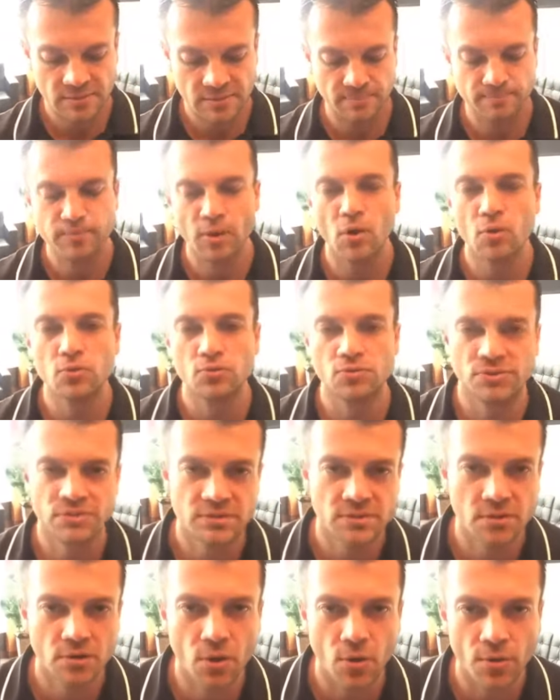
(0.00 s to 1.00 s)

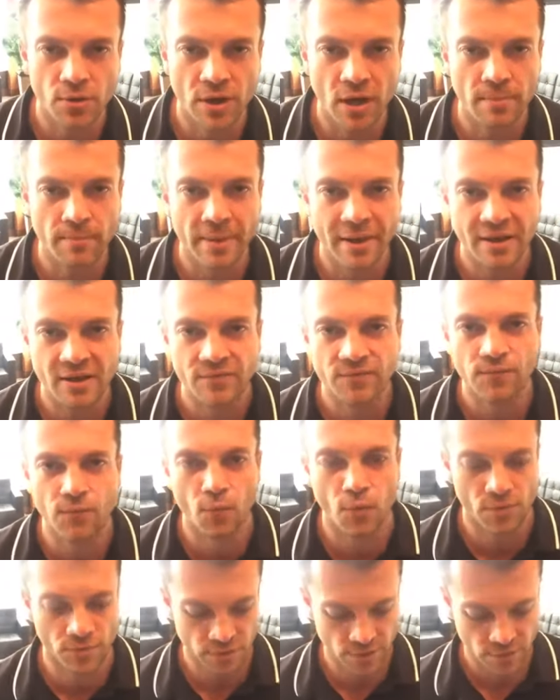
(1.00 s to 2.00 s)
posts going on back and
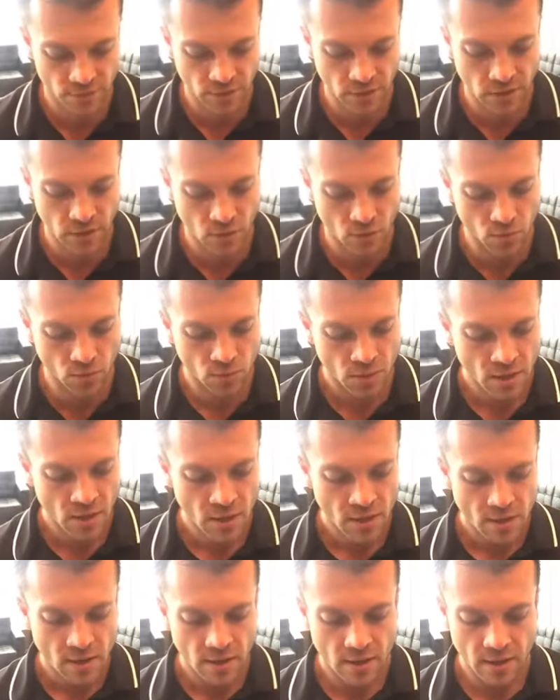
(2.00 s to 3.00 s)
forth, you know,
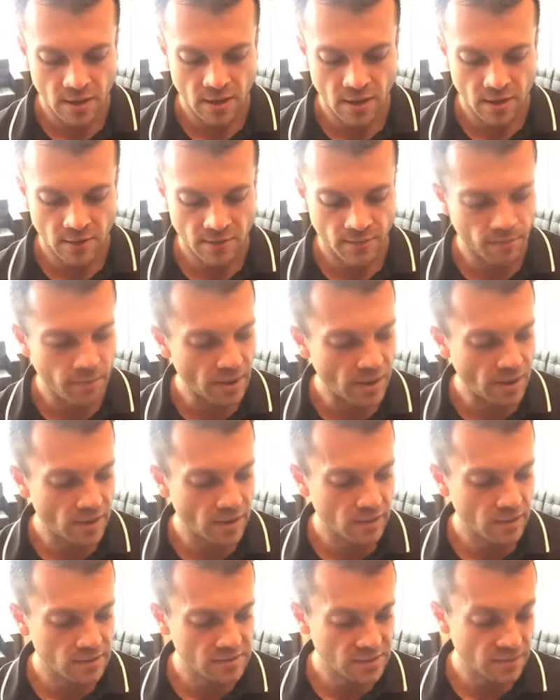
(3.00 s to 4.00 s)

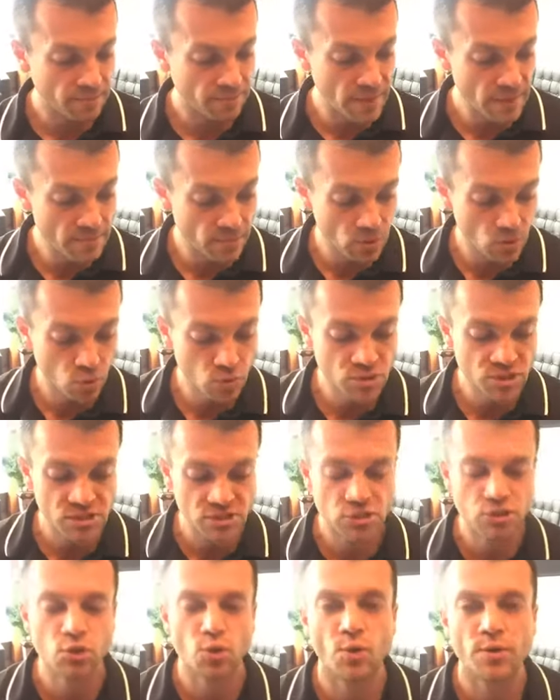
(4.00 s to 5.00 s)
by some people who
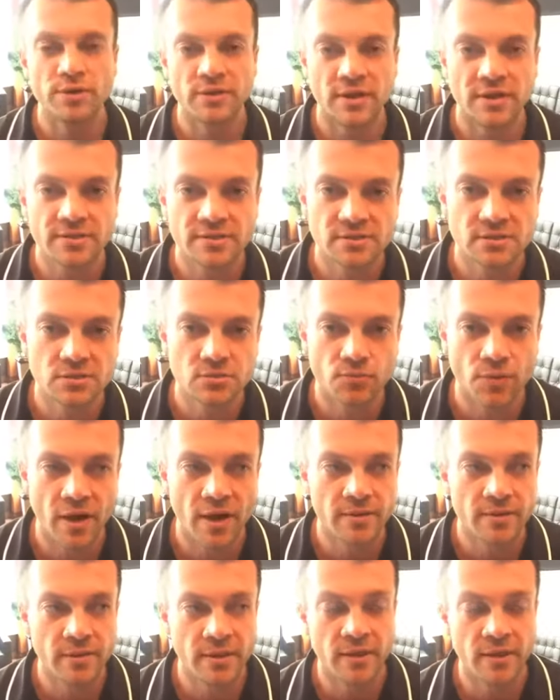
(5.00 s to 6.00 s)
just joined us,
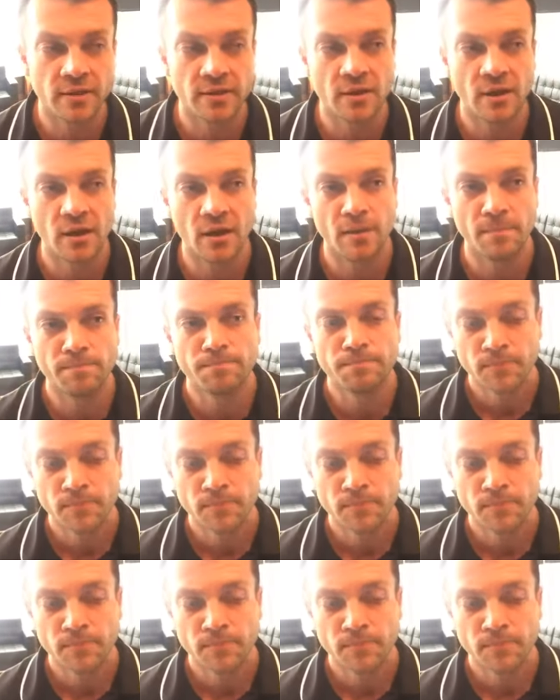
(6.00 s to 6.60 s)
right? And that